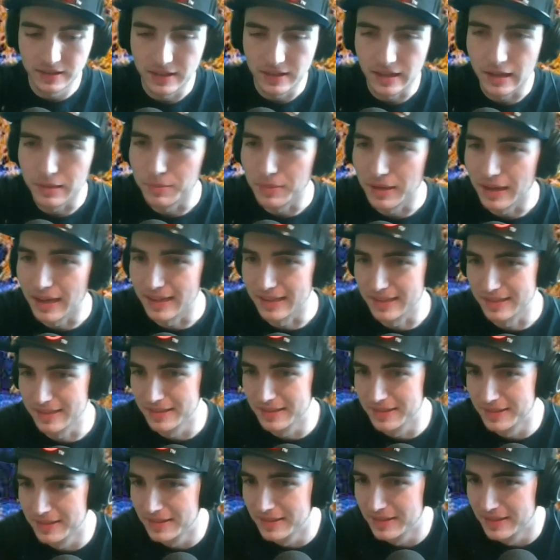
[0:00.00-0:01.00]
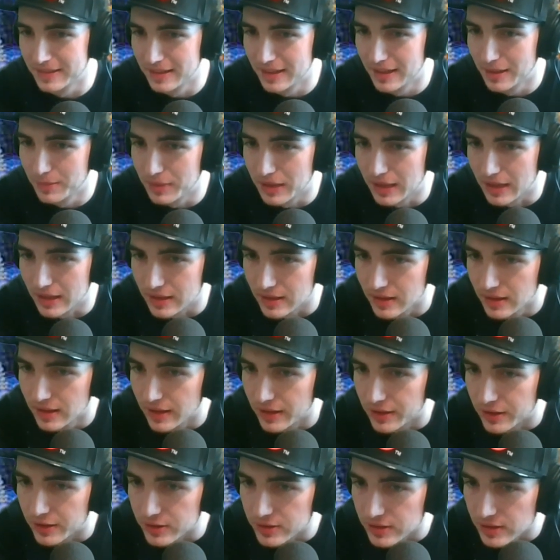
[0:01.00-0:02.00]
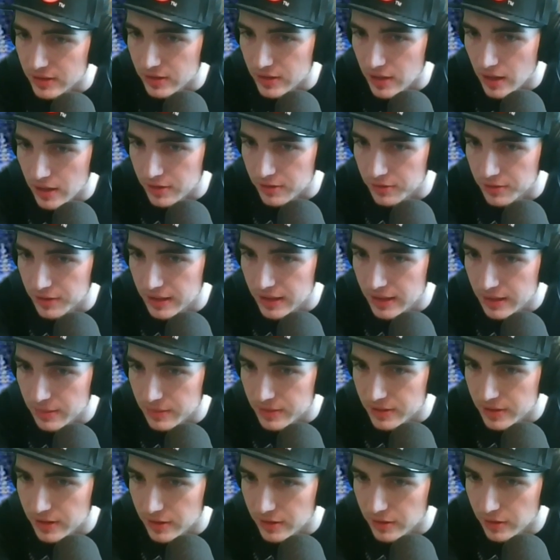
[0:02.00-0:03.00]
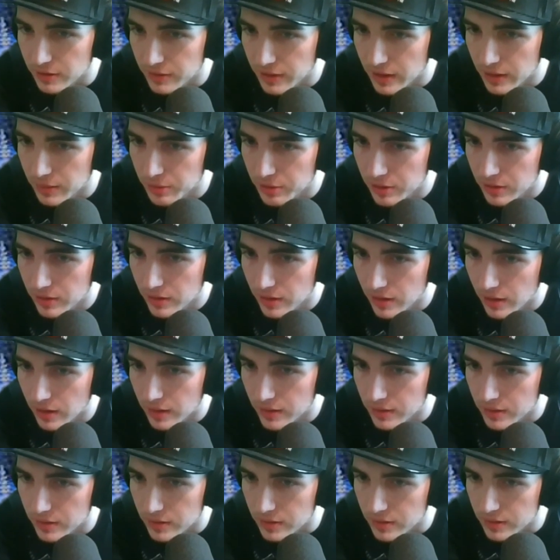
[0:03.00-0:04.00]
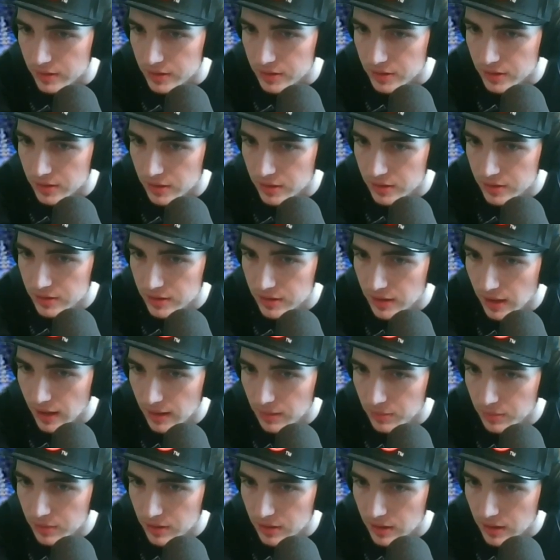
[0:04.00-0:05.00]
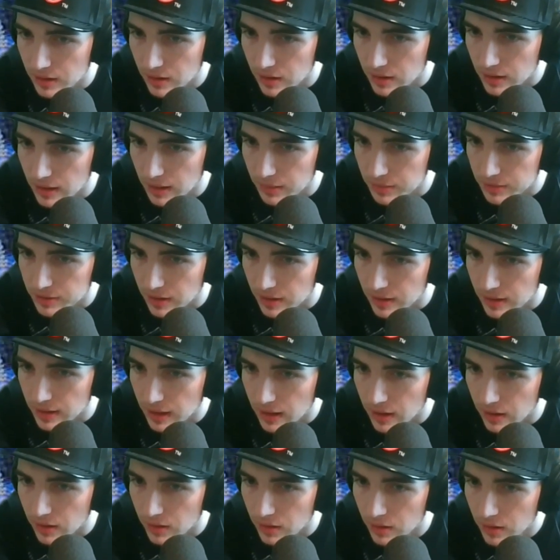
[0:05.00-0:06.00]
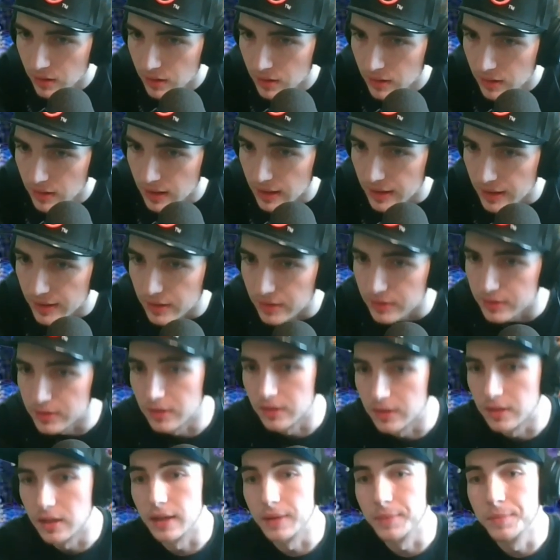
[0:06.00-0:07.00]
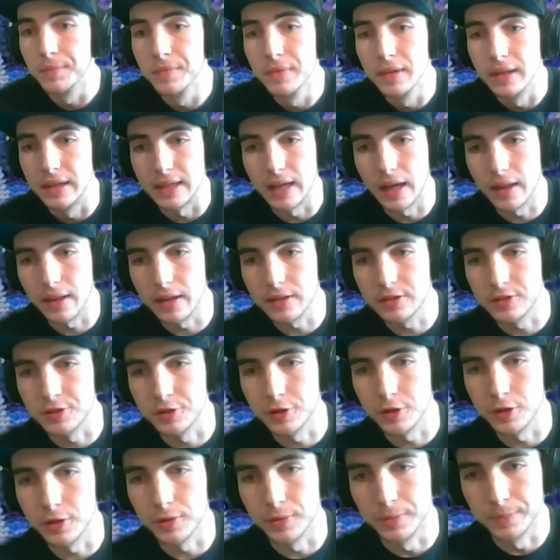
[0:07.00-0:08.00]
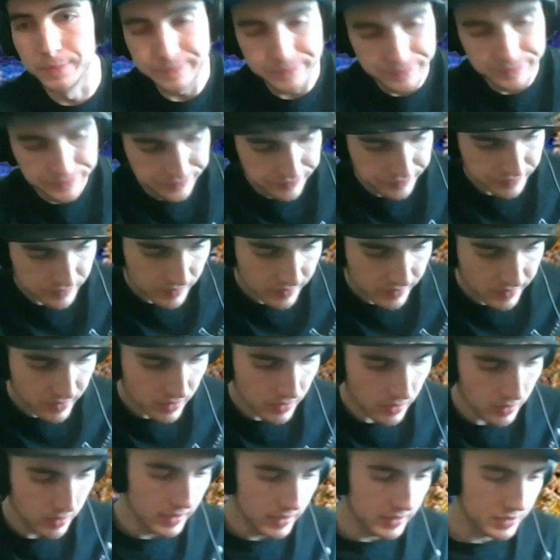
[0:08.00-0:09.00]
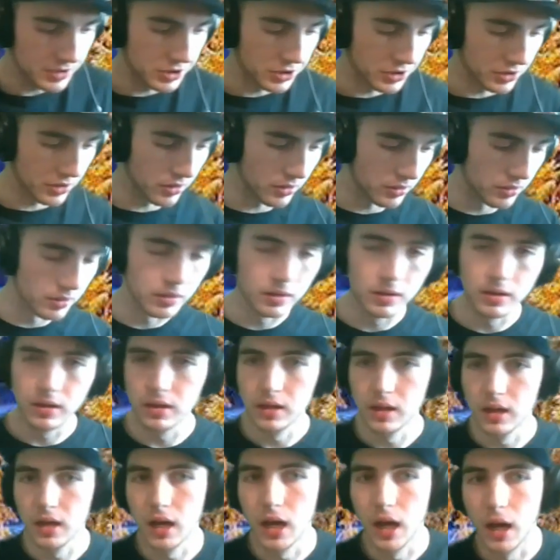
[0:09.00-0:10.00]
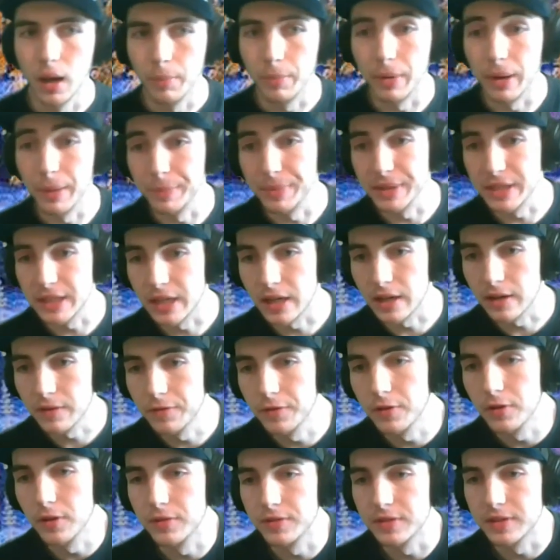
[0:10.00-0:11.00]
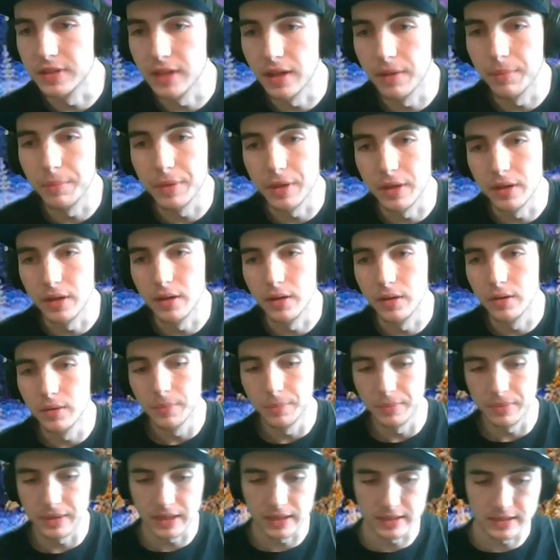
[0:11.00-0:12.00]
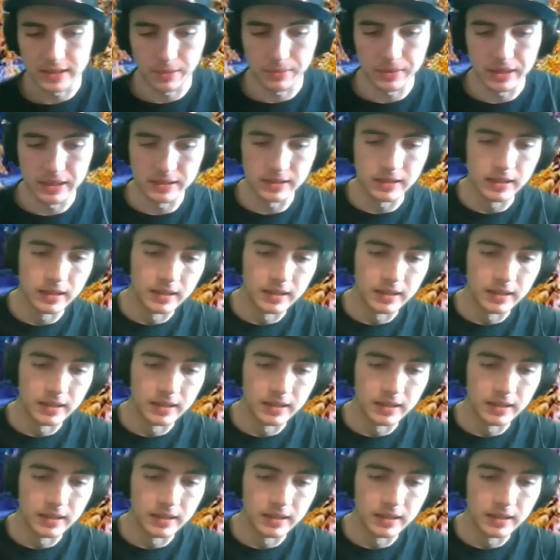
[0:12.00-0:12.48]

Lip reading: I'm back. I'm back. There's a lot of reading material available on the early church. I'm looking on Amazon now. There's a lot. Yeah, that's true. That's true. But be careful of some though, because I mean,